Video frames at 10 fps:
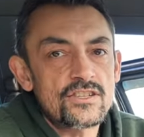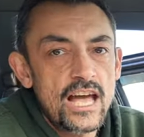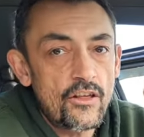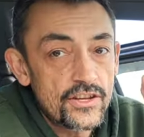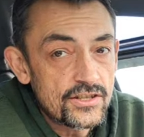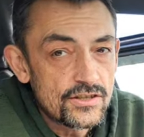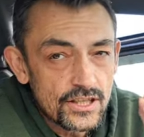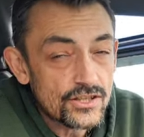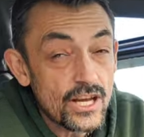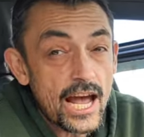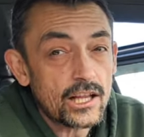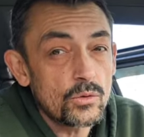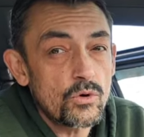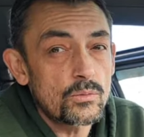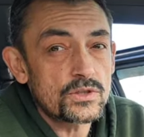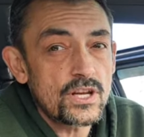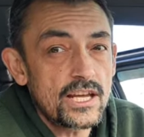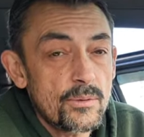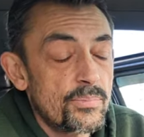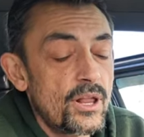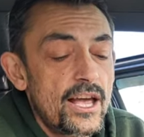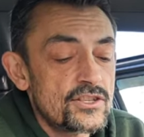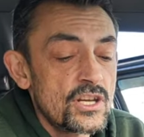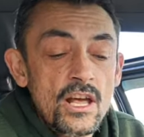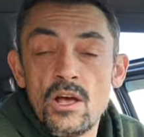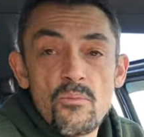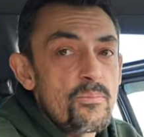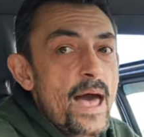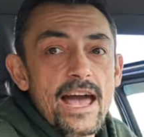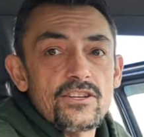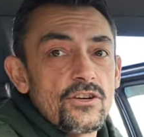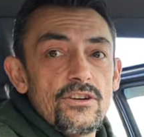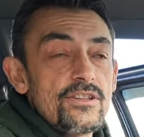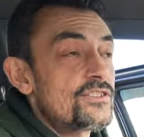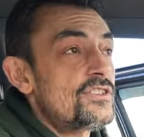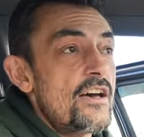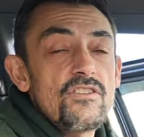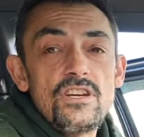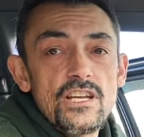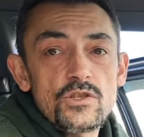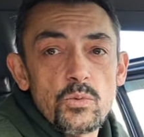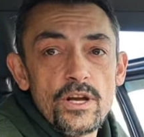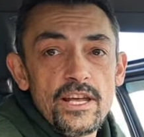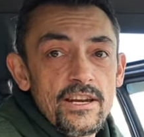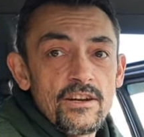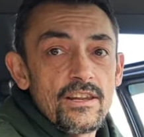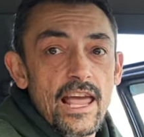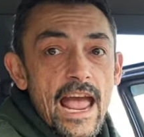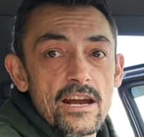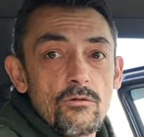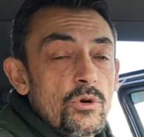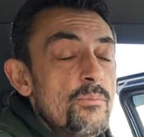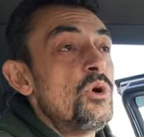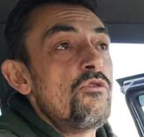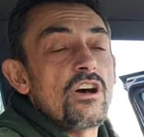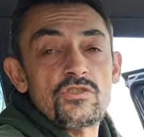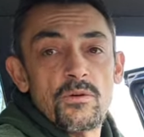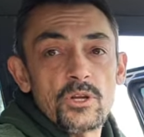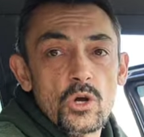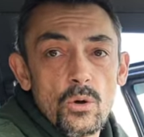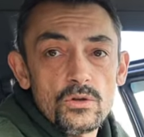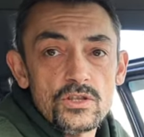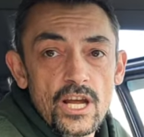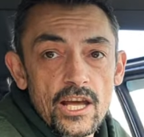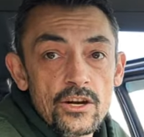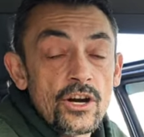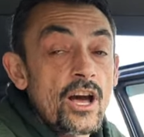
Now, this is exactly what was taking place back during the 70s when they had to remove us from the gold standard.